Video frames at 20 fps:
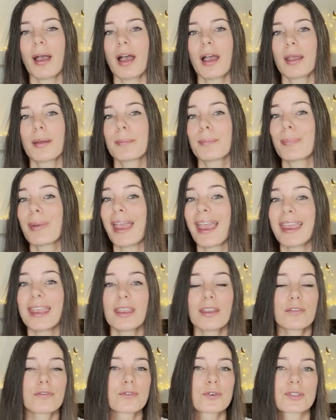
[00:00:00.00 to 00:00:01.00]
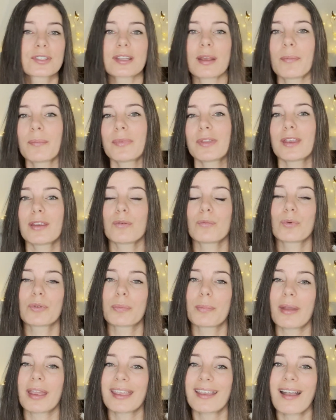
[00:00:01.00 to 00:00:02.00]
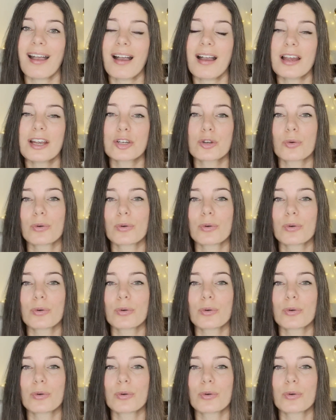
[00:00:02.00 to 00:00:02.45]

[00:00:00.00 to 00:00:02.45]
I'm paying for something with my card,